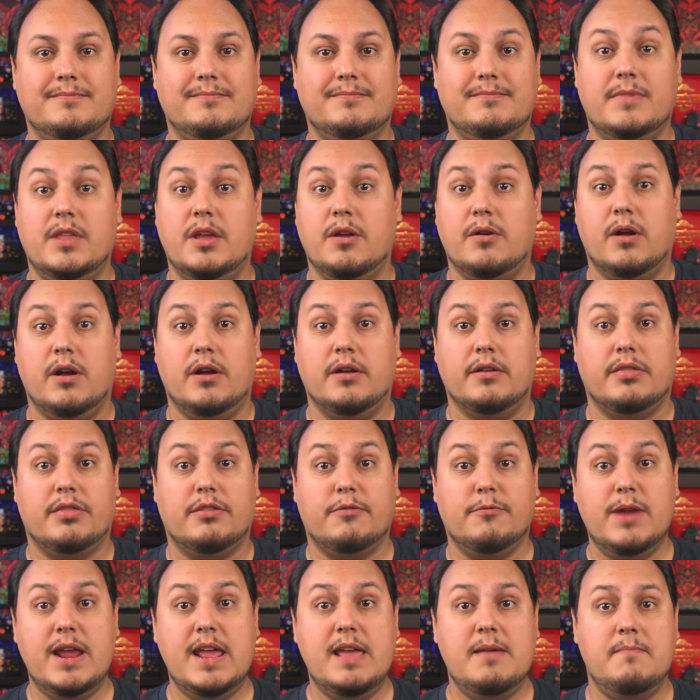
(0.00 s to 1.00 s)
There are
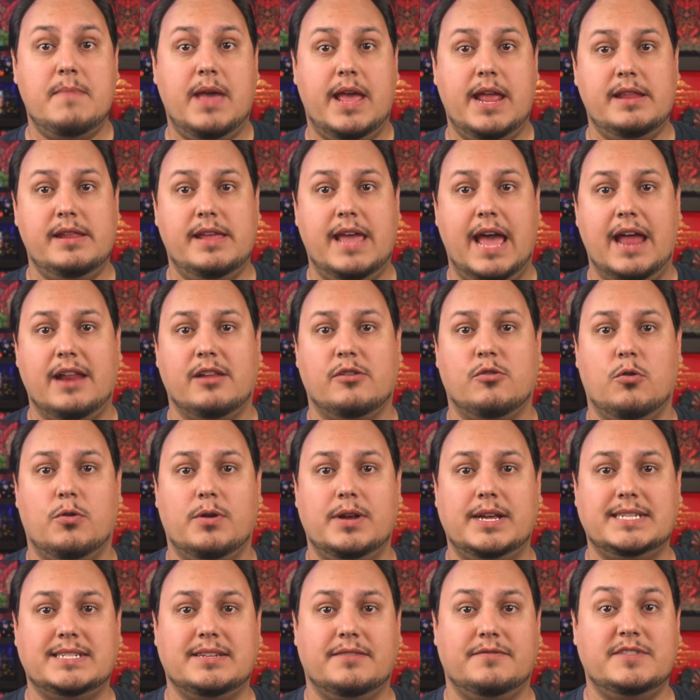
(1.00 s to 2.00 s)
three main
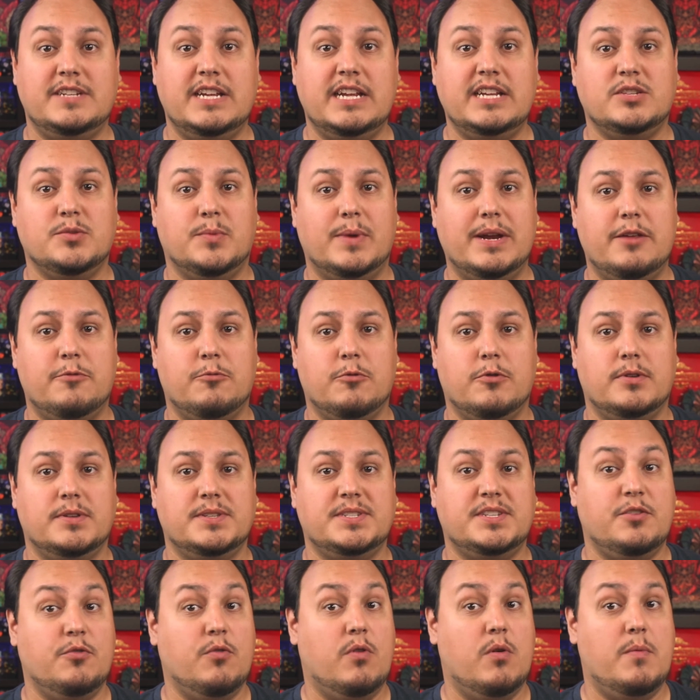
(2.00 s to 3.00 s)
categories of d20
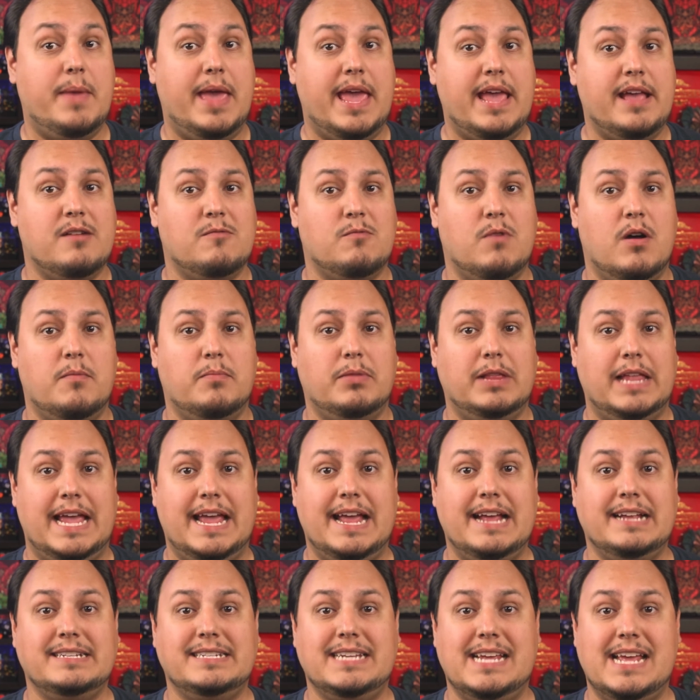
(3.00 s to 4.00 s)
rolls you will make while
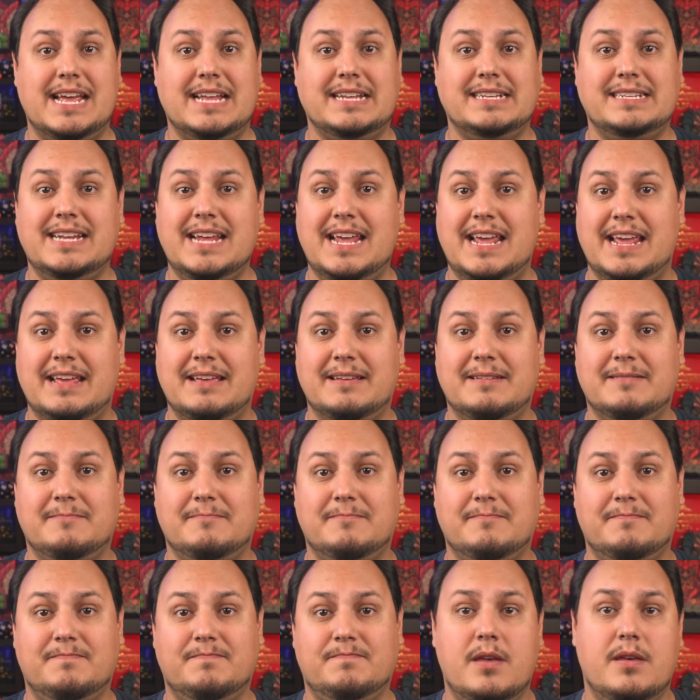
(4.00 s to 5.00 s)
playing D&D.
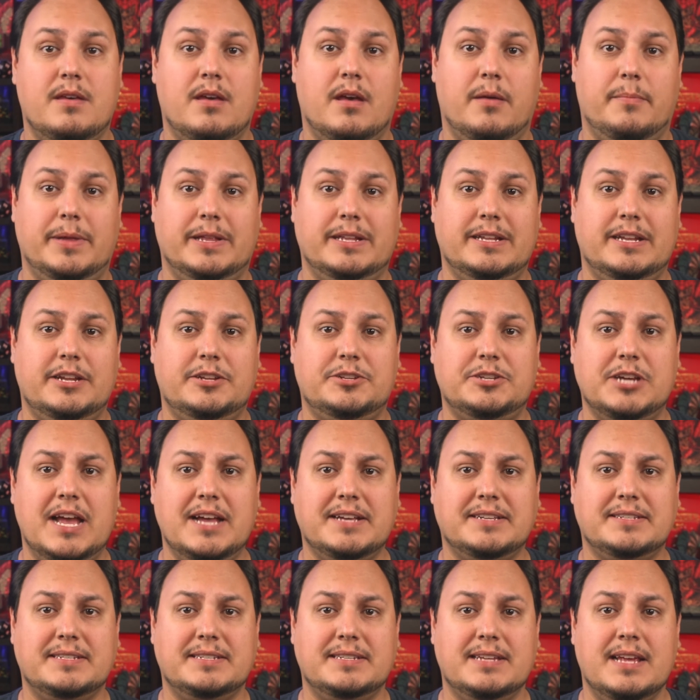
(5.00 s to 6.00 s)
Ability
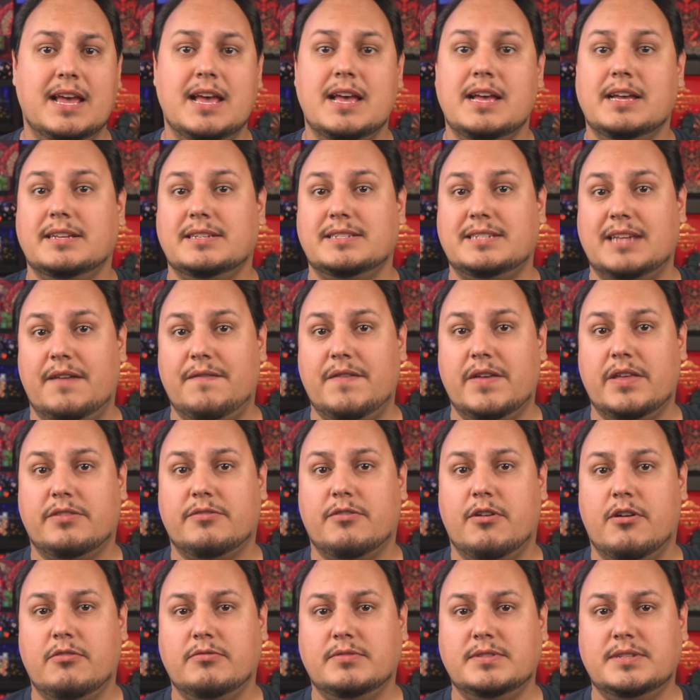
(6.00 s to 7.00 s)
checks, saving
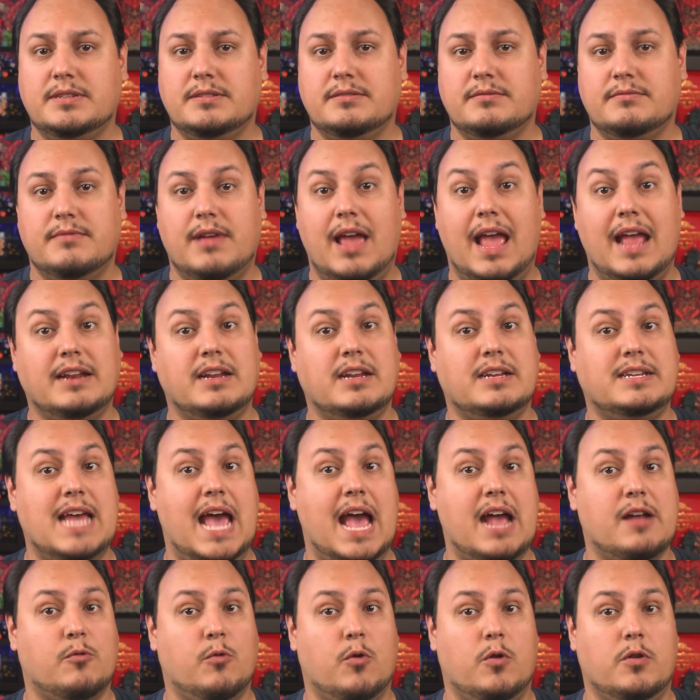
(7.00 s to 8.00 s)
throws, and
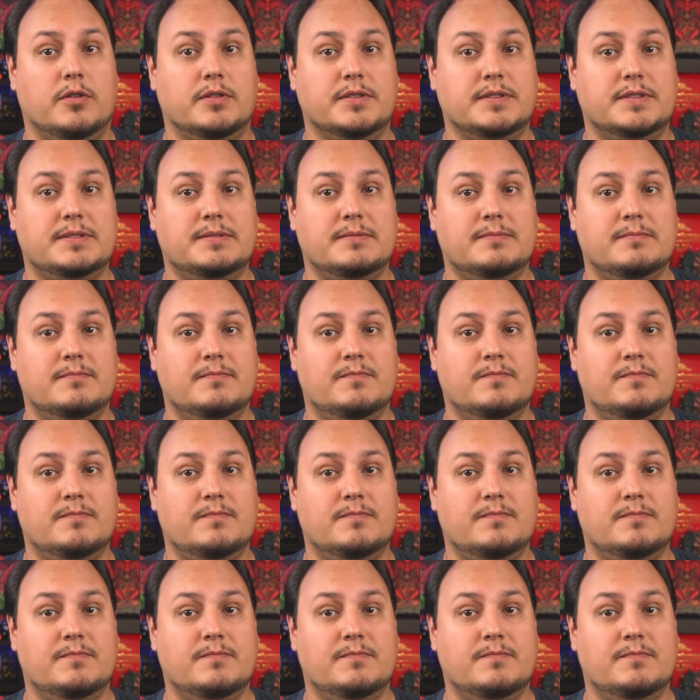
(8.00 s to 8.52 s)
attack rolls.